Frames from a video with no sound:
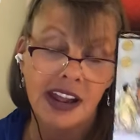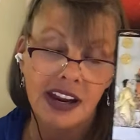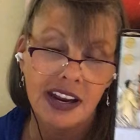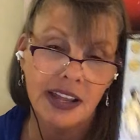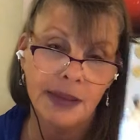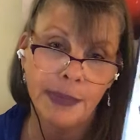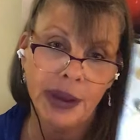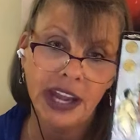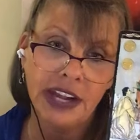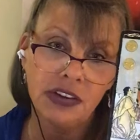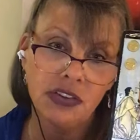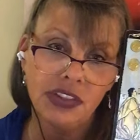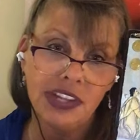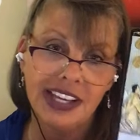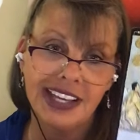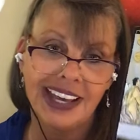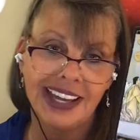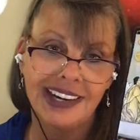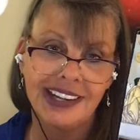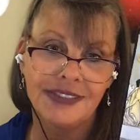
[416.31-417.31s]
Am I only
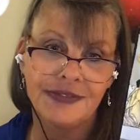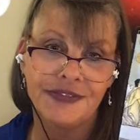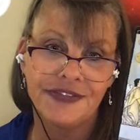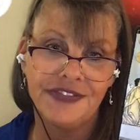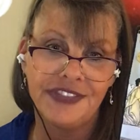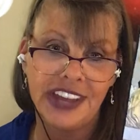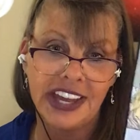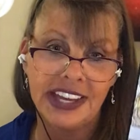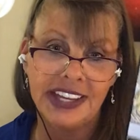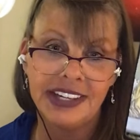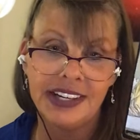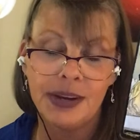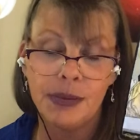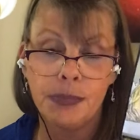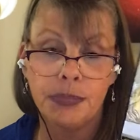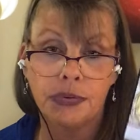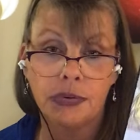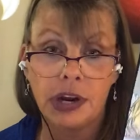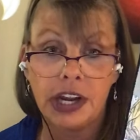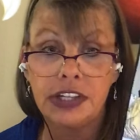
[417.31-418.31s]
getting fed
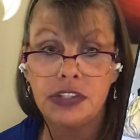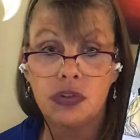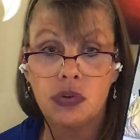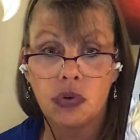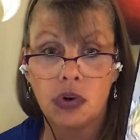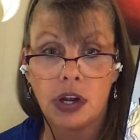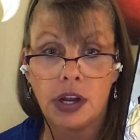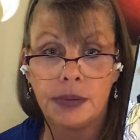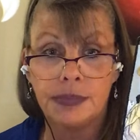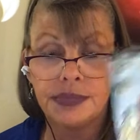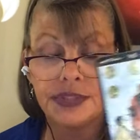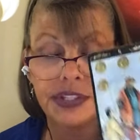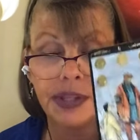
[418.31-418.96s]
breadcrumbs,